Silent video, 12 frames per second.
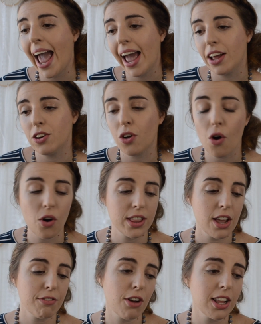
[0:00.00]
end, or
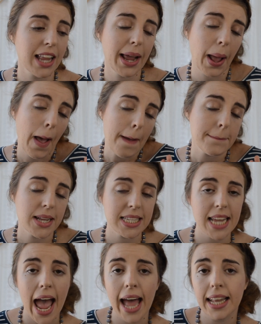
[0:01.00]
they've got like
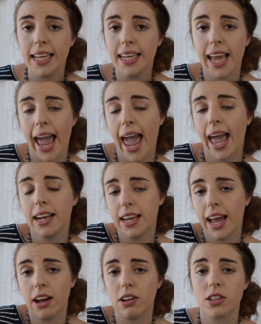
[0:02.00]
metallic
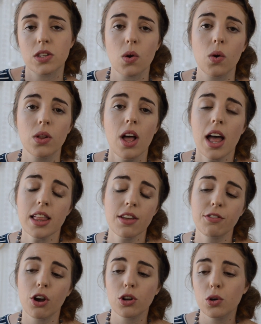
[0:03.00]
handhelds, or
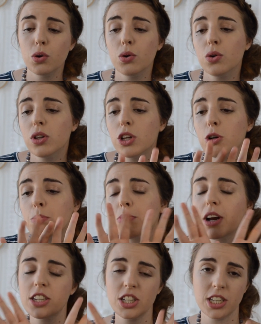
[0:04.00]
they've got cool little
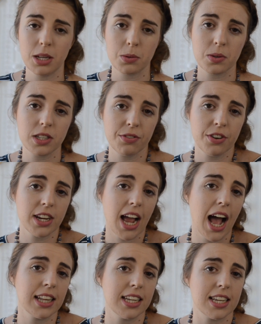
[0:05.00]
brush tips with different
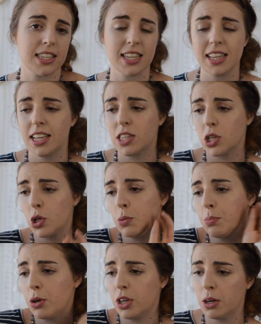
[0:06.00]
colors, and there's the
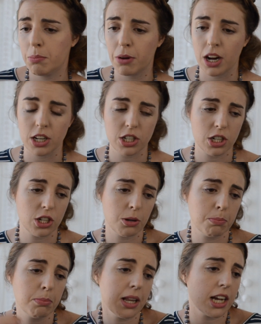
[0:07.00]
kabuki brush and your
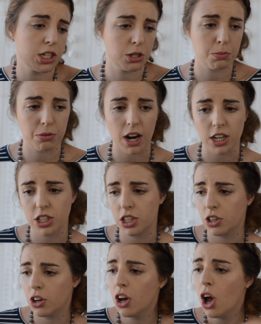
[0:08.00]
blusher brush
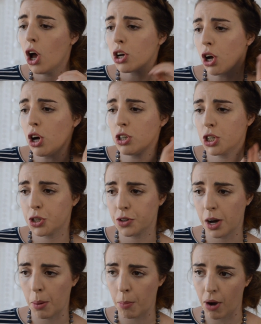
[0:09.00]
and your
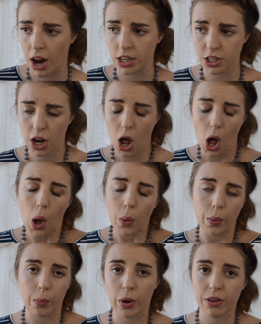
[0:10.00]
contouring brush.
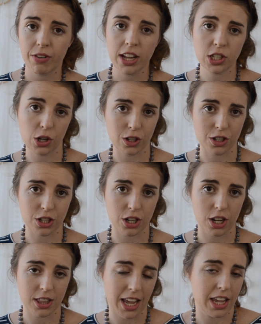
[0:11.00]
Well, what if I told
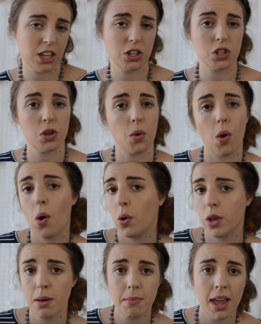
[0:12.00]
you that you can do
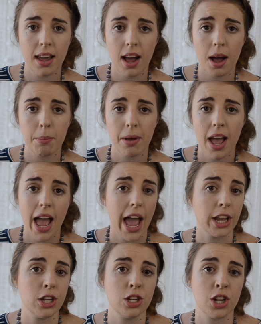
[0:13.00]
all your makeup
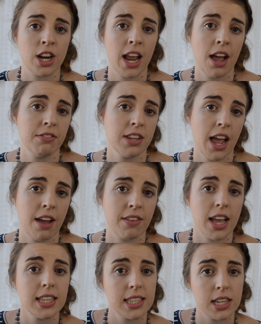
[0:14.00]
and you don't have to have
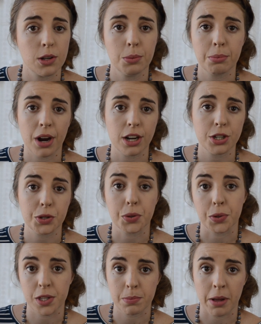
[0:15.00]
a single brush
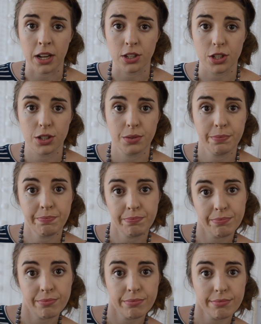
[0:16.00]
or sponge?
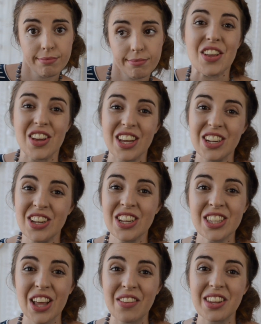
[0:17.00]
You can
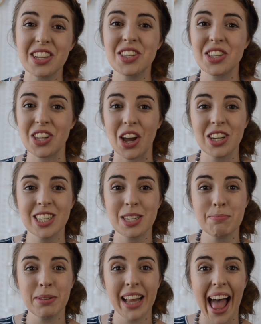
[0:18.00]
use something so
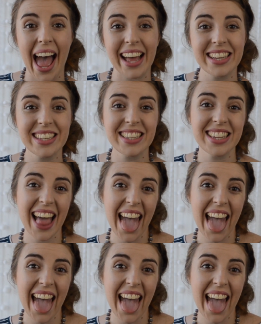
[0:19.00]
simple as